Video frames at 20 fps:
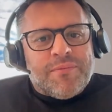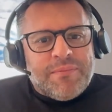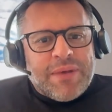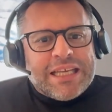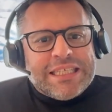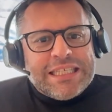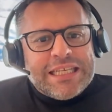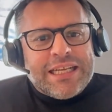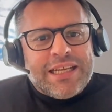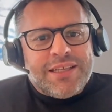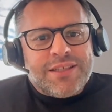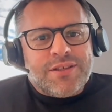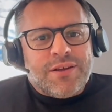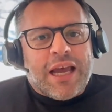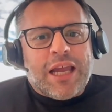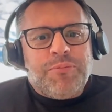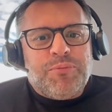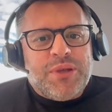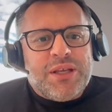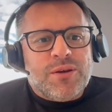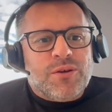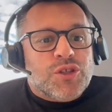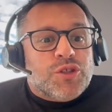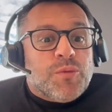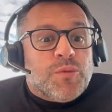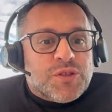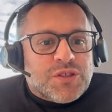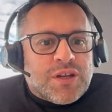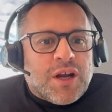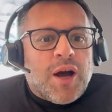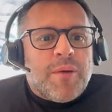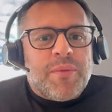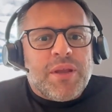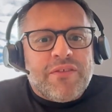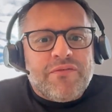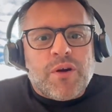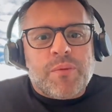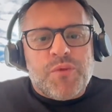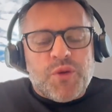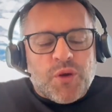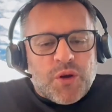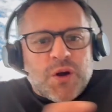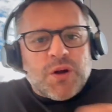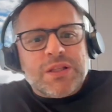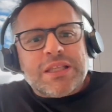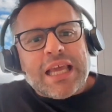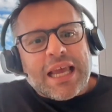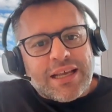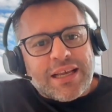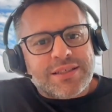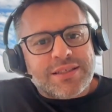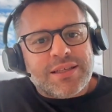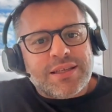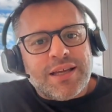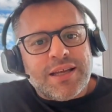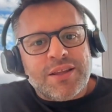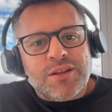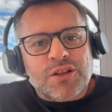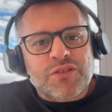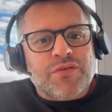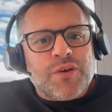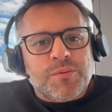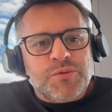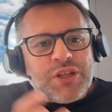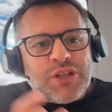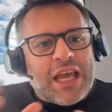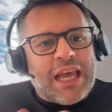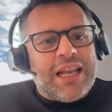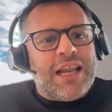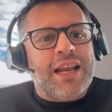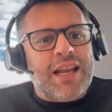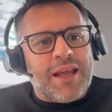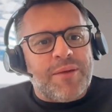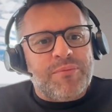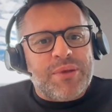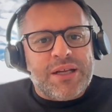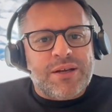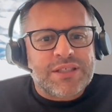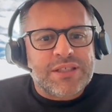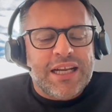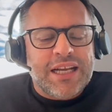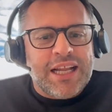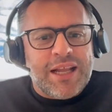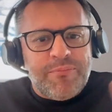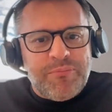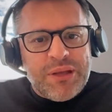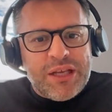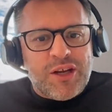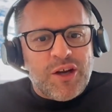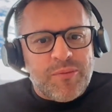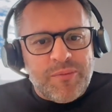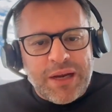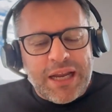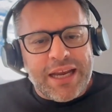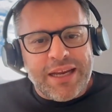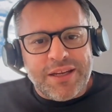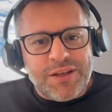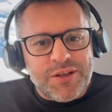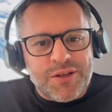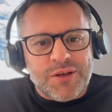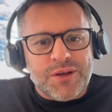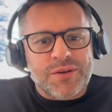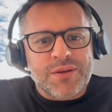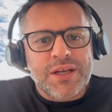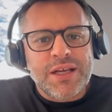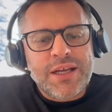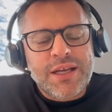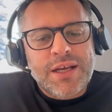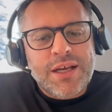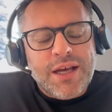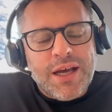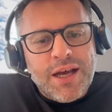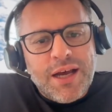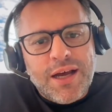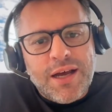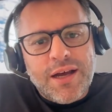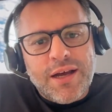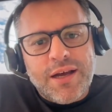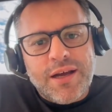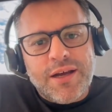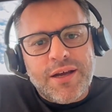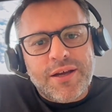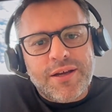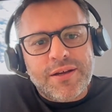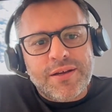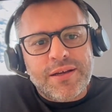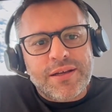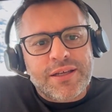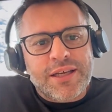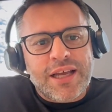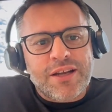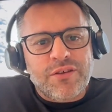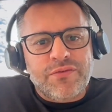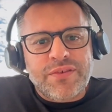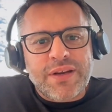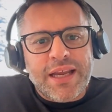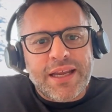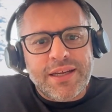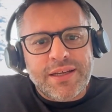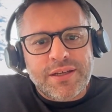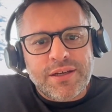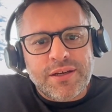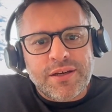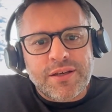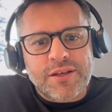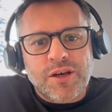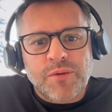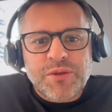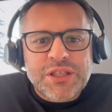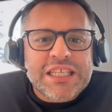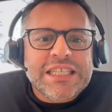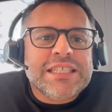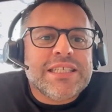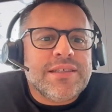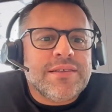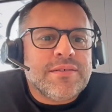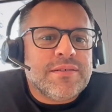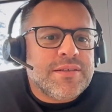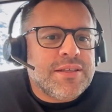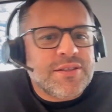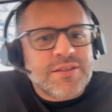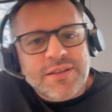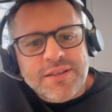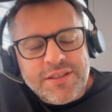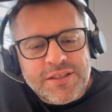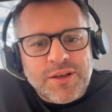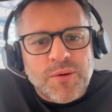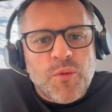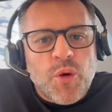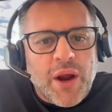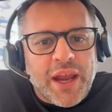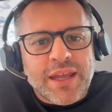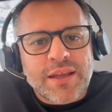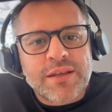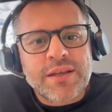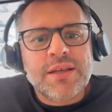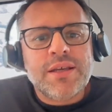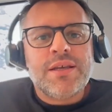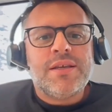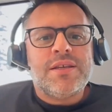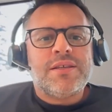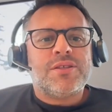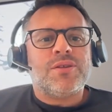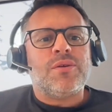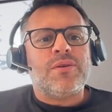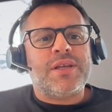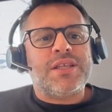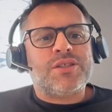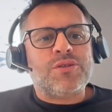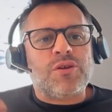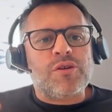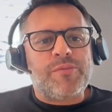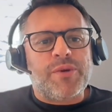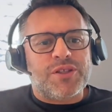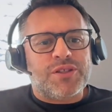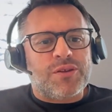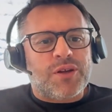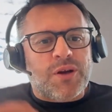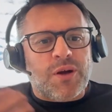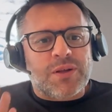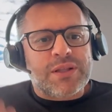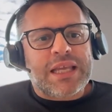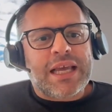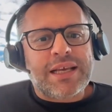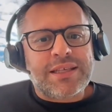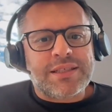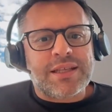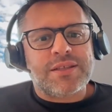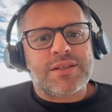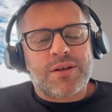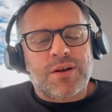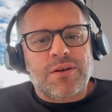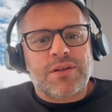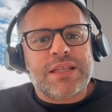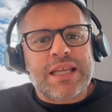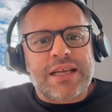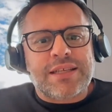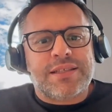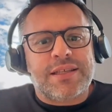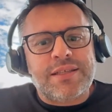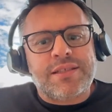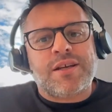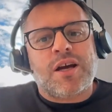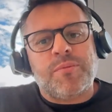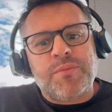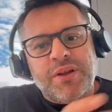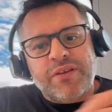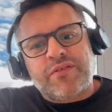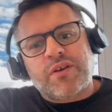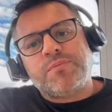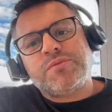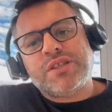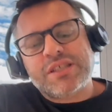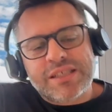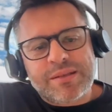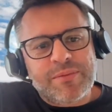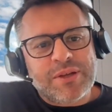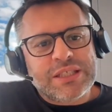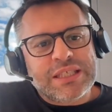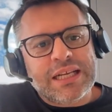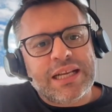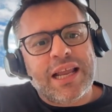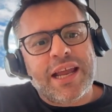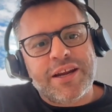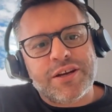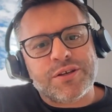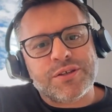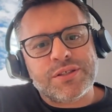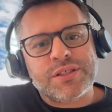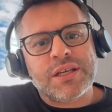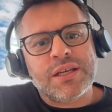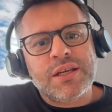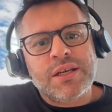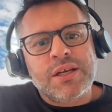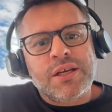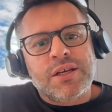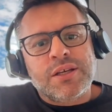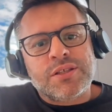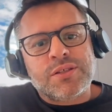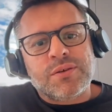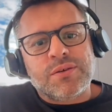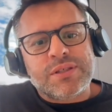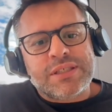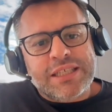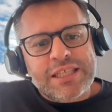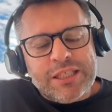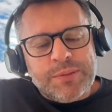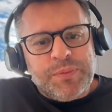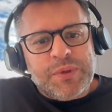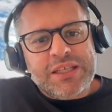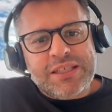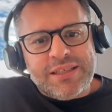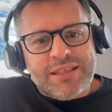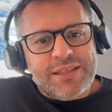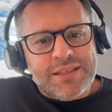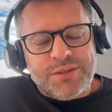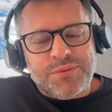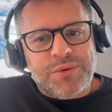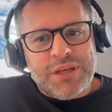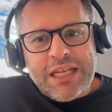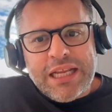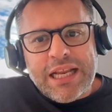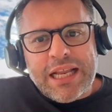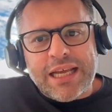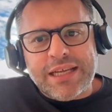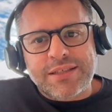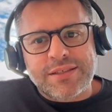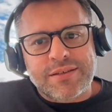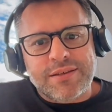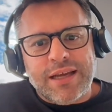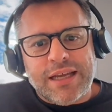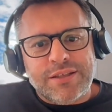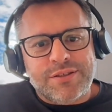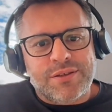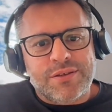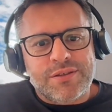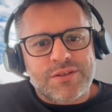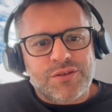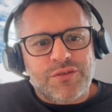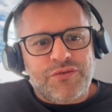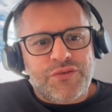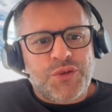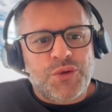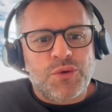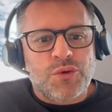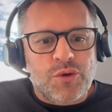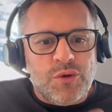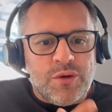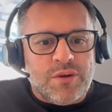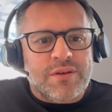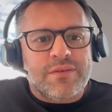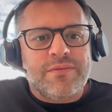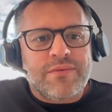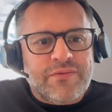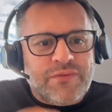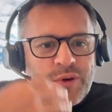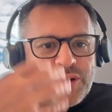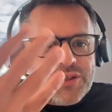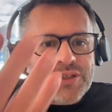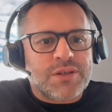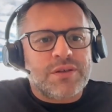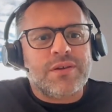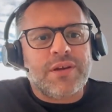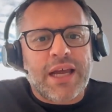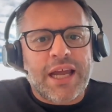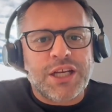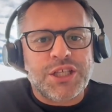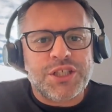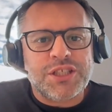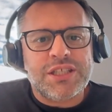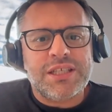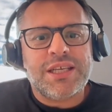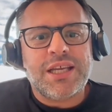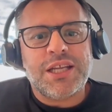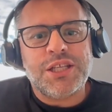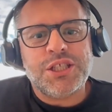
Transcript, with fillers: basically, the IP almost coming from your context and not from the LLM because LLM become like you know uh, kind of like a commodity in in some way. So it's all about the context, and the context is coming from the semantic layers. So this piece is really like the the, the fuel for the agentic